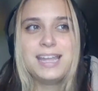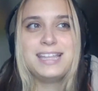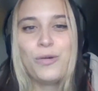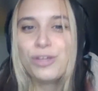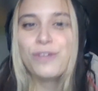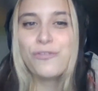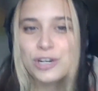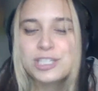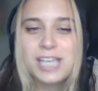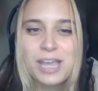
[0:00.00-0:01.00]
their
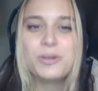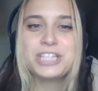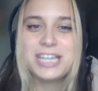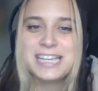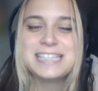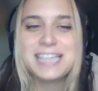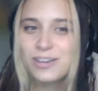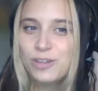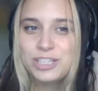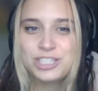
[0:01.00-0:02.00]
first language is
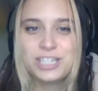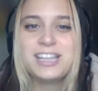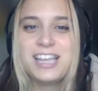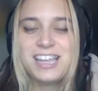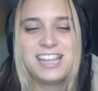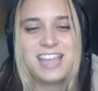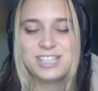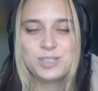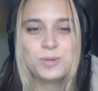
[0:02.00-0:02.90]
English and that's what